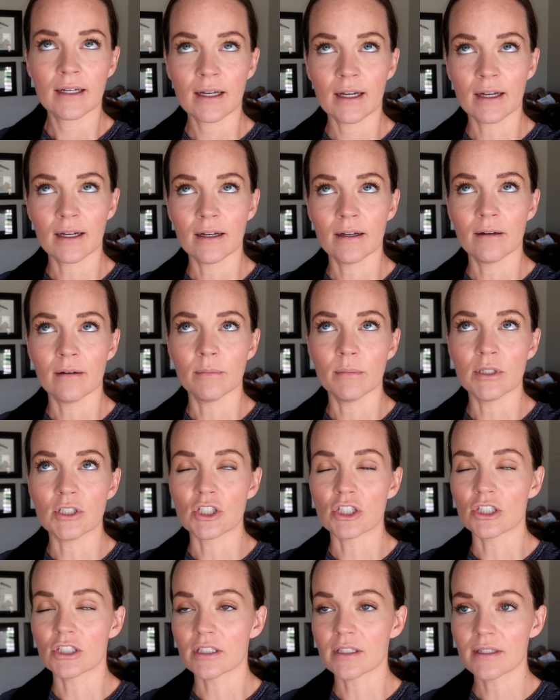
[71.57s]

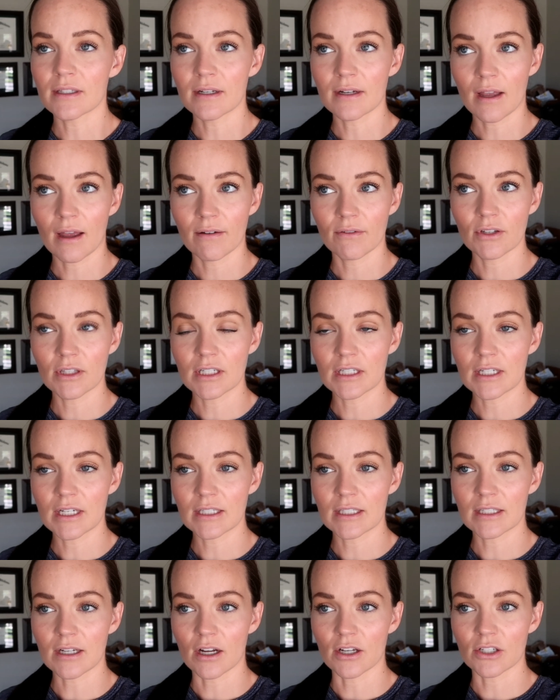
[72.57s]
Insurance didn't cover the
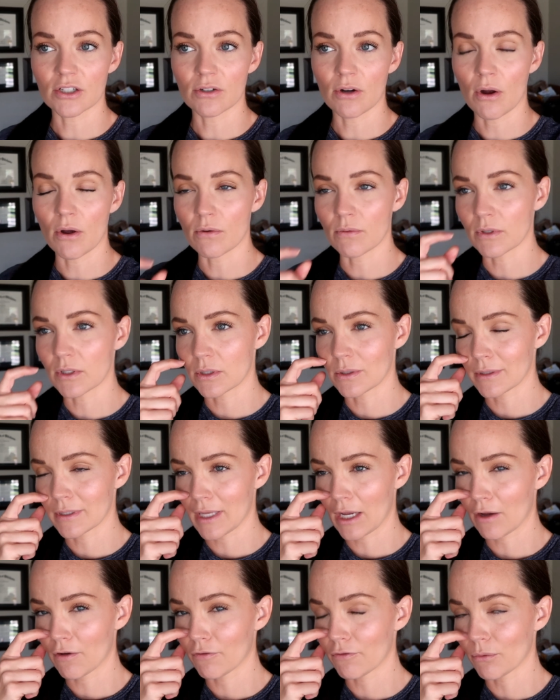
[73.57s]
testosterone, which was
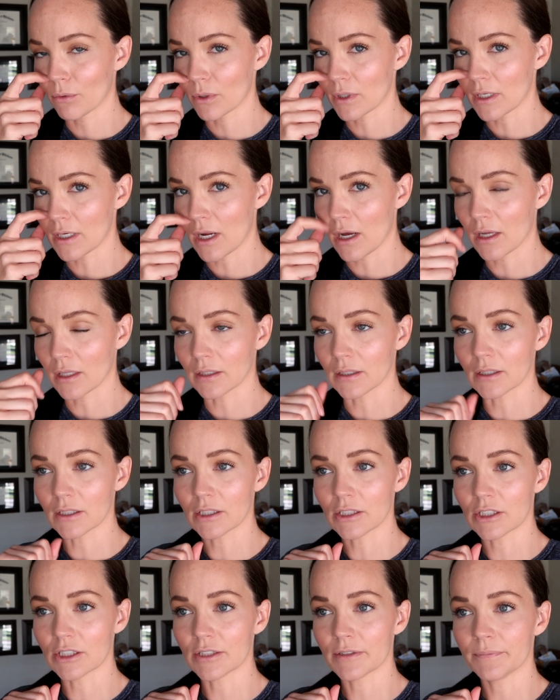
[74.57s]
like
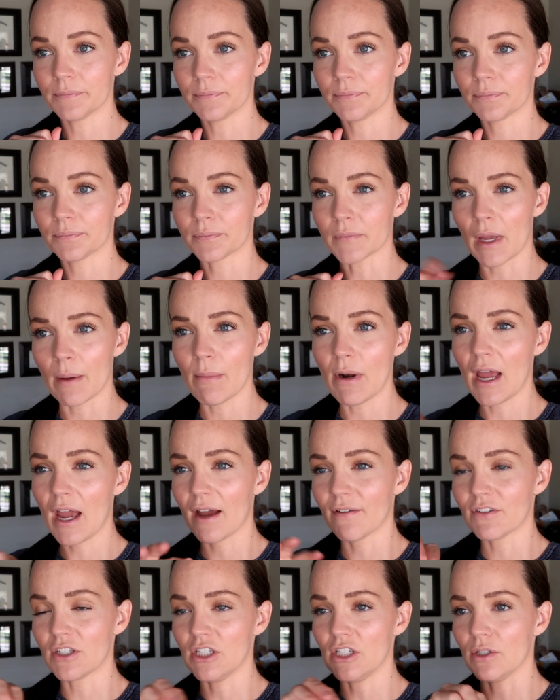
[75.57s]
$40. I'm gonna
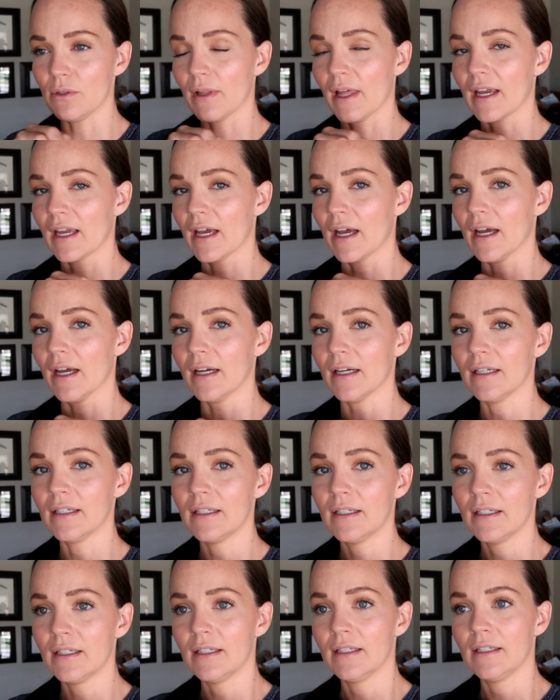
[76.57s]
have to do like a
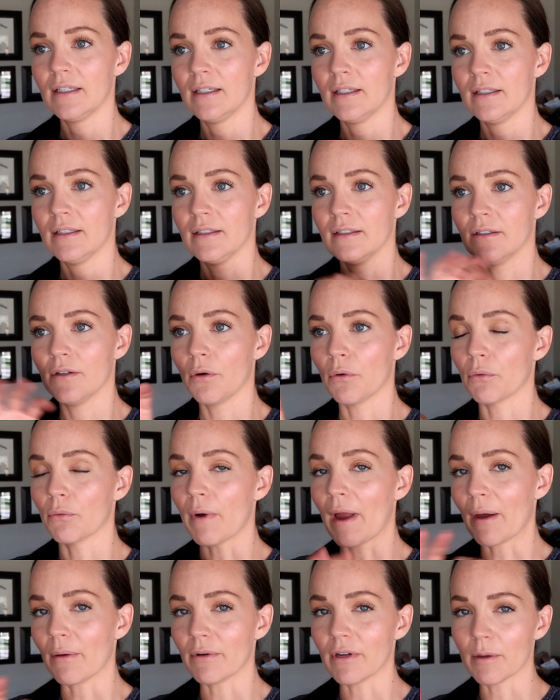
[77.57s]

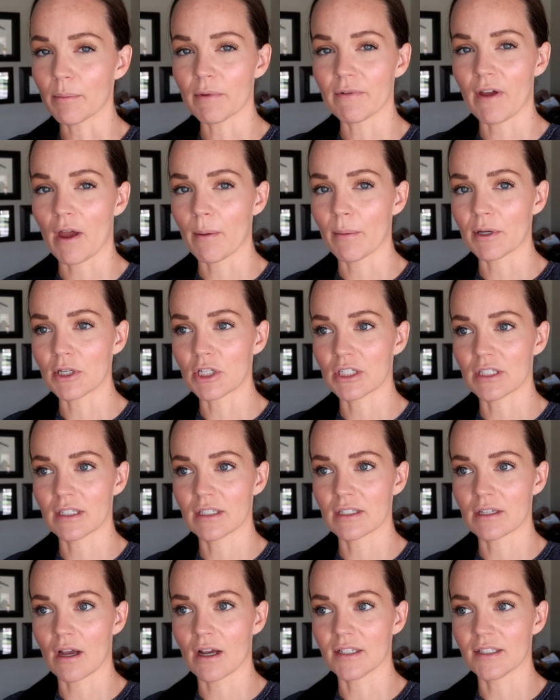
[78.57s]
roundup of how much this
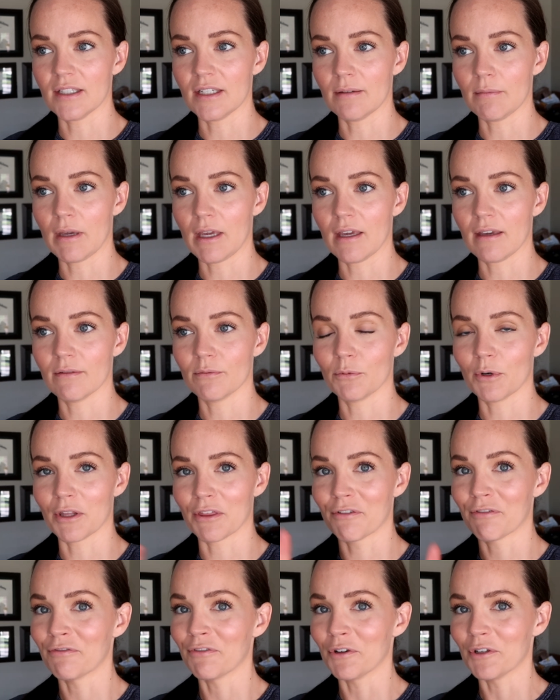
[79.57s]
is costing me with
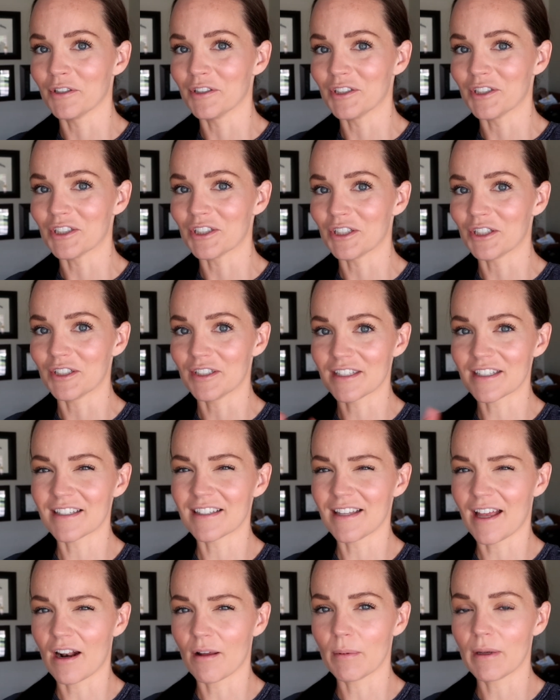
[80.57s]
full insurance, because
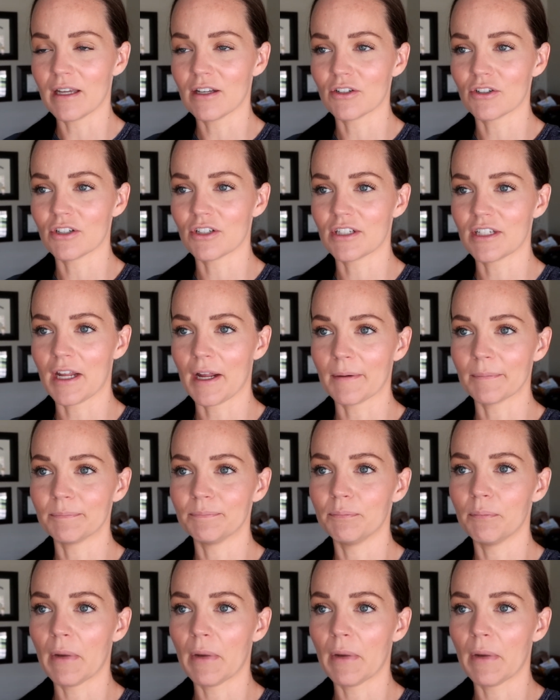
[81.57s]
that'll be interesting.